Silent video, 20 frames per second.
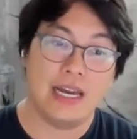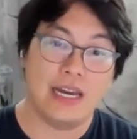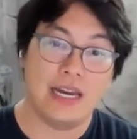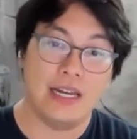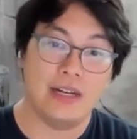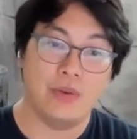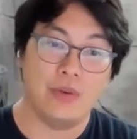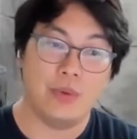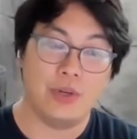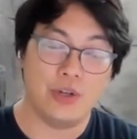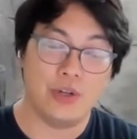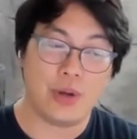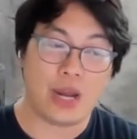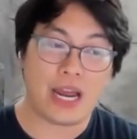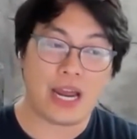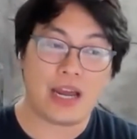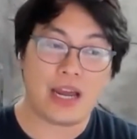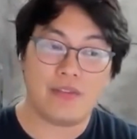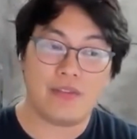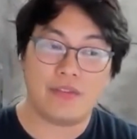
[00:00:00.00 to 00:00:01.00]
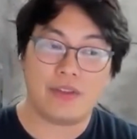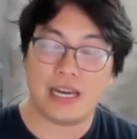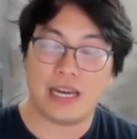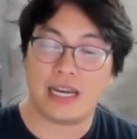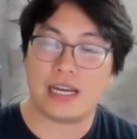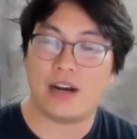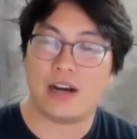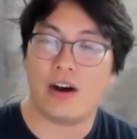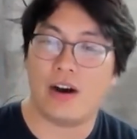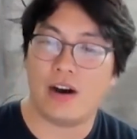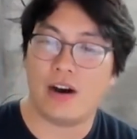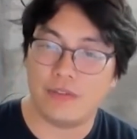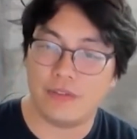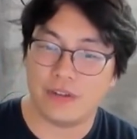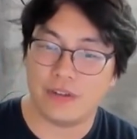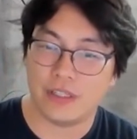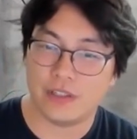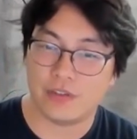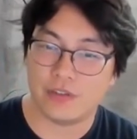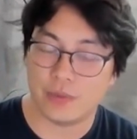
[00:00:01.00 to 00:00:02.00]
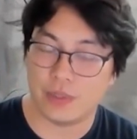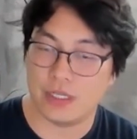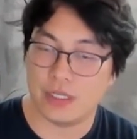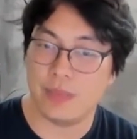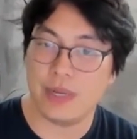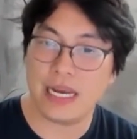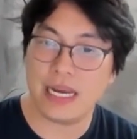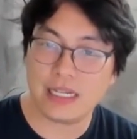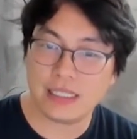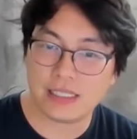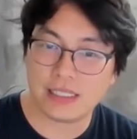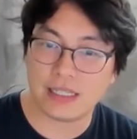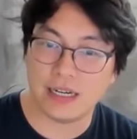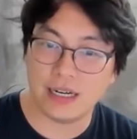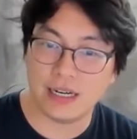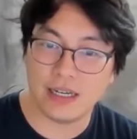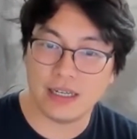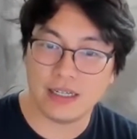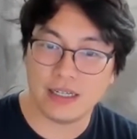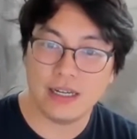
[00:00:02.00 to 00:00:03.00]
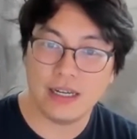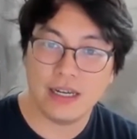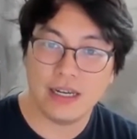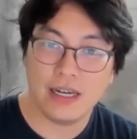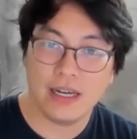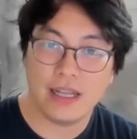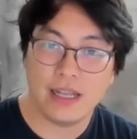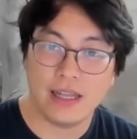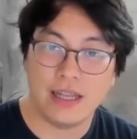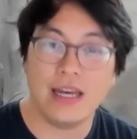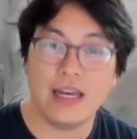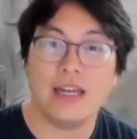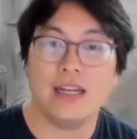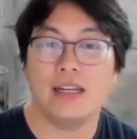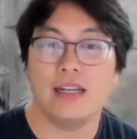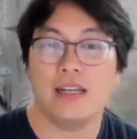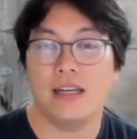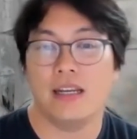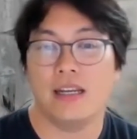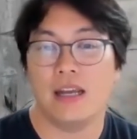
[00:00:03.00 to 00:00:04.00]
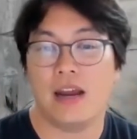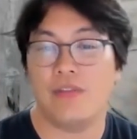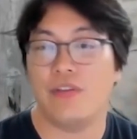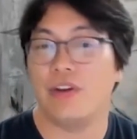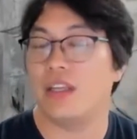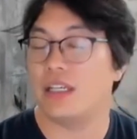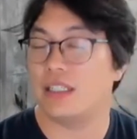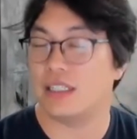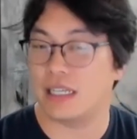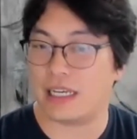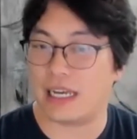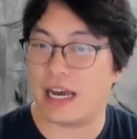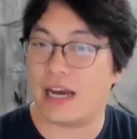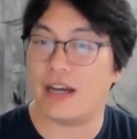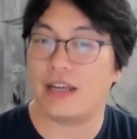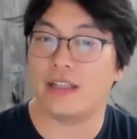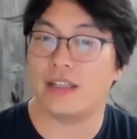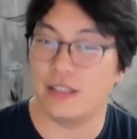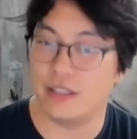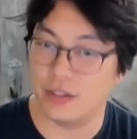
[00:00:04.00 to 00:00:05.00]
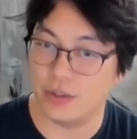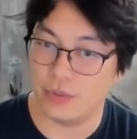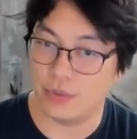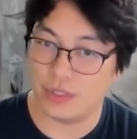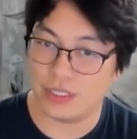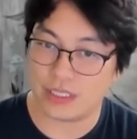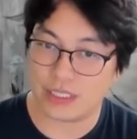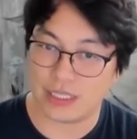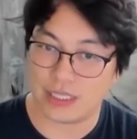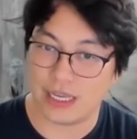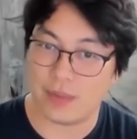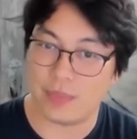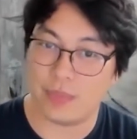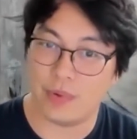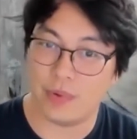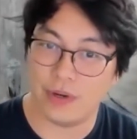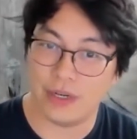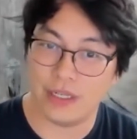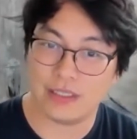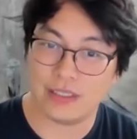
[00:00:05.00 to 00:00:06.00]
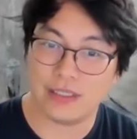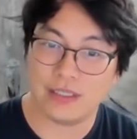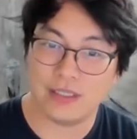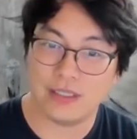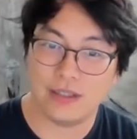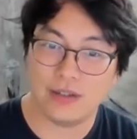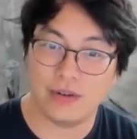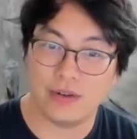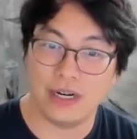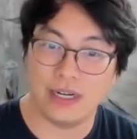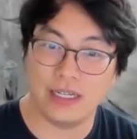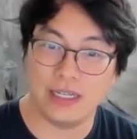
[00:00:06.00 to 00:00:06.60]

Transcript: And when you have that confidence from the demand side, then everything's a calculated risk at that point, right?